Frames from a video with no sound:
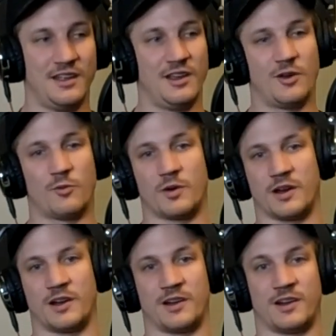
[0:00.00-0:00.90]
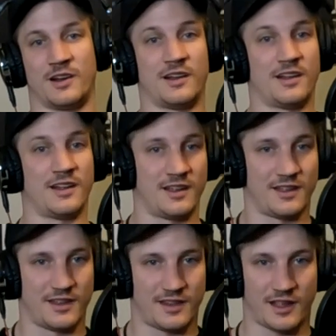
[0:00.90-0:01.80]
where
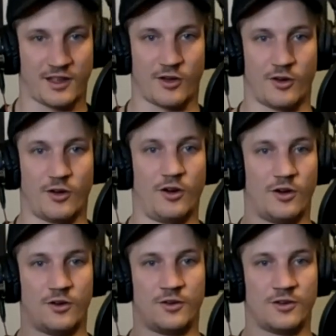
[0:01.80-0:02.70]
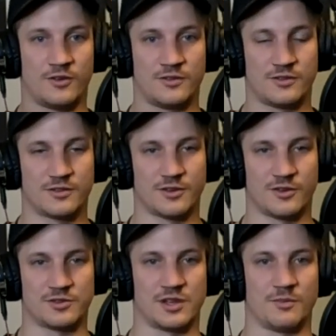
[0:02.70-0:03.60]
they all go
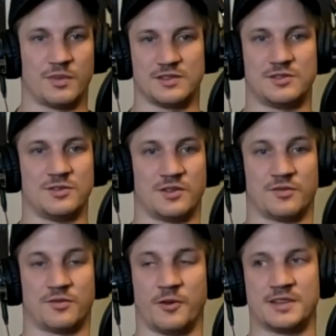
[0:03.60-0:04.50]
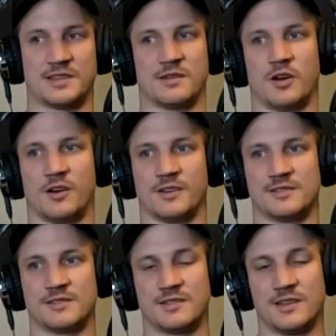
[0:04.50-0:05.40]
jump into the freezing ponds
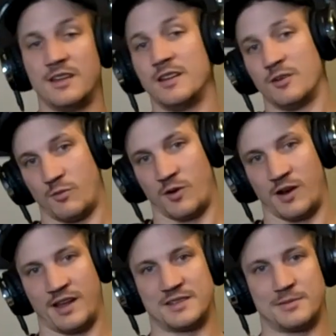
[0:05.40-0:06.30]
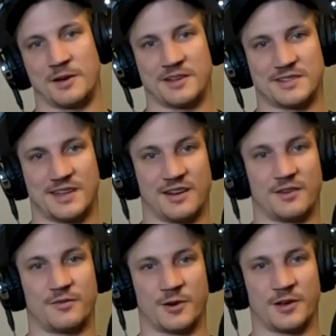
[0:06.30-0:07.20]
where I experienced negative
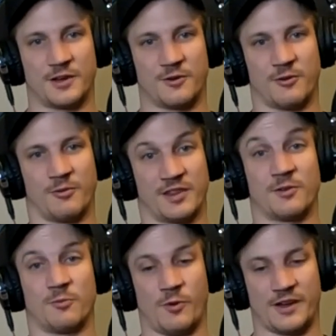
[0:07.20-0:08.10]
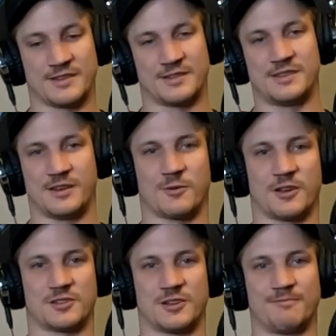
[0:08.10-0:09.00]
40 degree weather was in
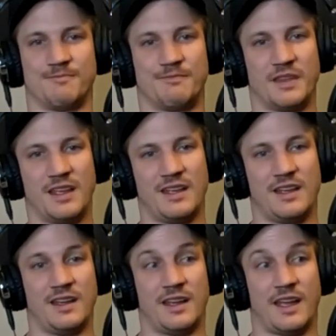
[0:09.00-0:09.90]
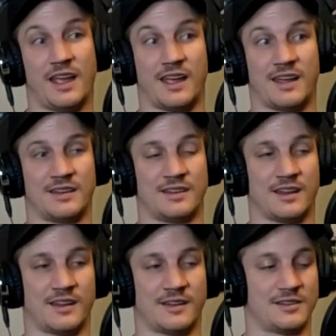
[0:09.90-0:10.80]
Russia. And
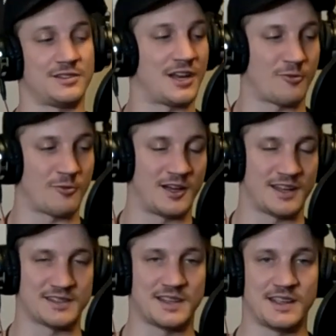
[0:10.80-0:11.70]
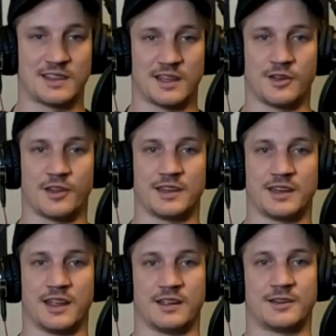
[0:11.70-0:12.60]
January 19th, they call the day
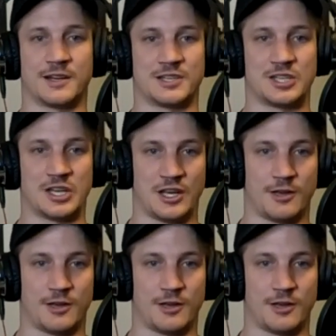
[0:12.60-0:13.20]
Krishenia.